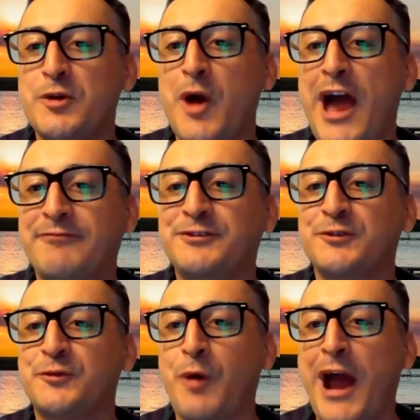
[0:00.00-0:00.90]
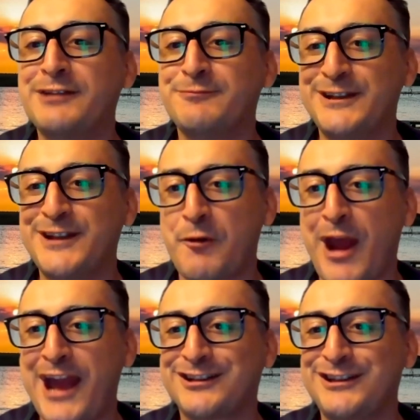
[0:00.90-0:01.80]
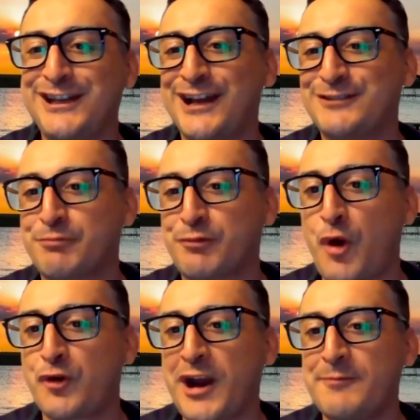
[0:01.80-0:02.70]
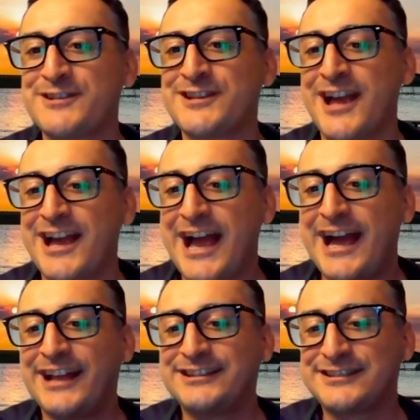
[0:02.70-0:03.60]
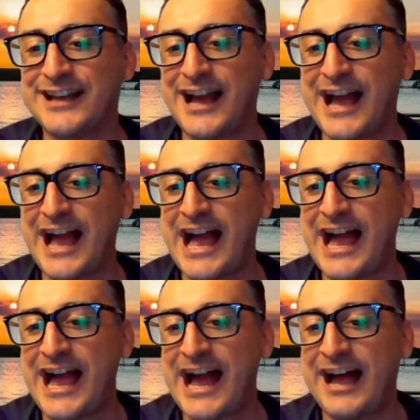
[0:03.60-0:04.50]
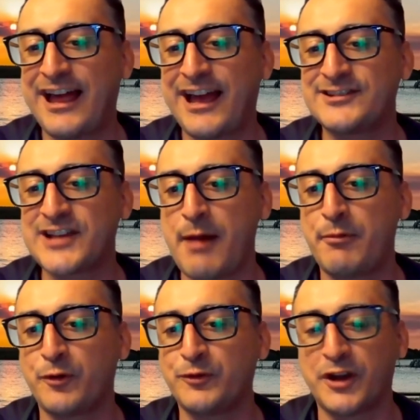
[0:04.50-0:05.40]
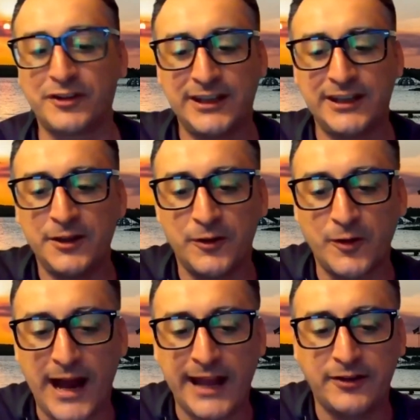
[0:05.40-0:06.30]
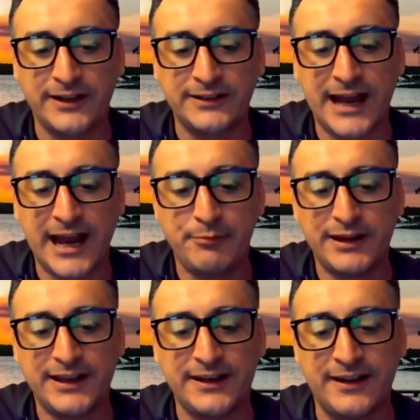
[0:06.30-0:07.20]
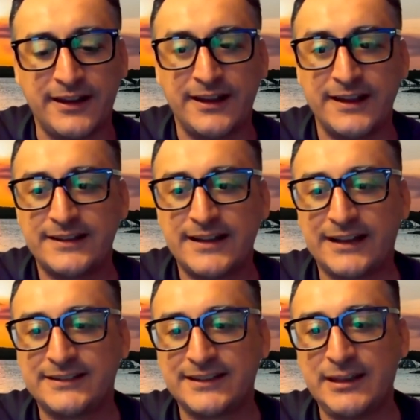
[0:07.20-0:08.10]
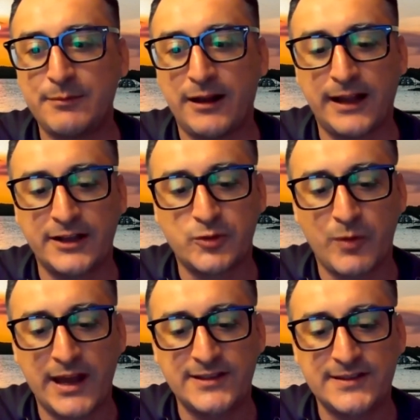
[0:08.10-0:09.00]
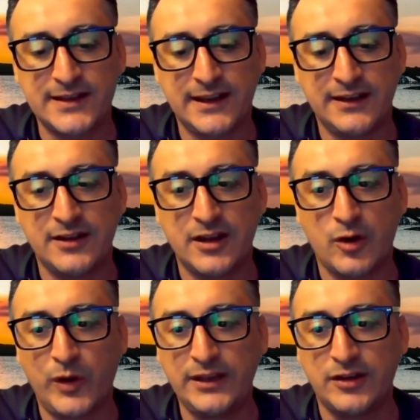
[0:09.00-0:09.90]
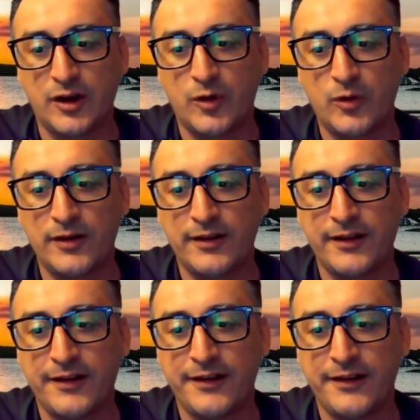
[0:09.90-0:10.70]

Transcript: you have to write me directly at programs@allianceabroad.eu. I'm going to type in that email address in the window.